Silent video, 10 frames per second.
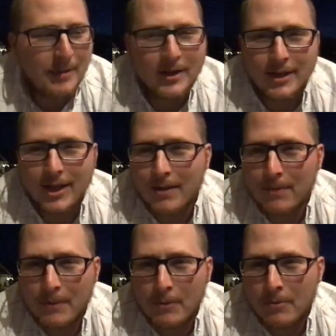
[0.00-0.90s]
a lot of
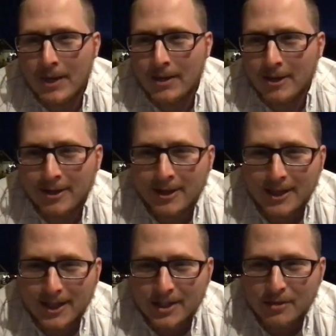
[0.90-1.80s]
people might think that
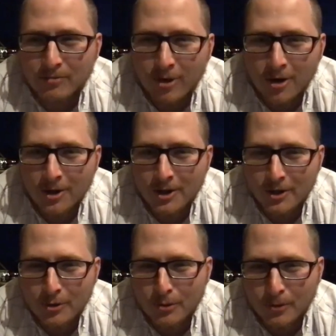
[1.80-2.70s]
that's wrong to
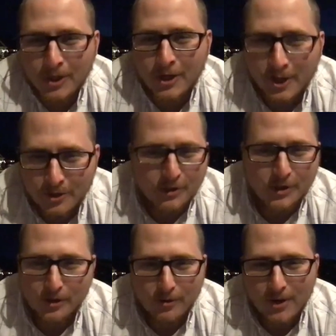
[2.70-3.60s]
do, but what are you going to do?
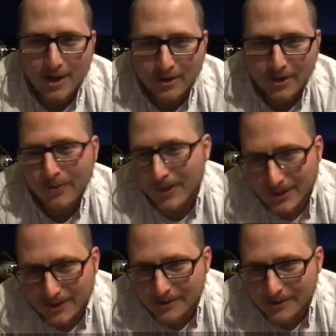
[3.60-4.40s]
Just throw it out anyways?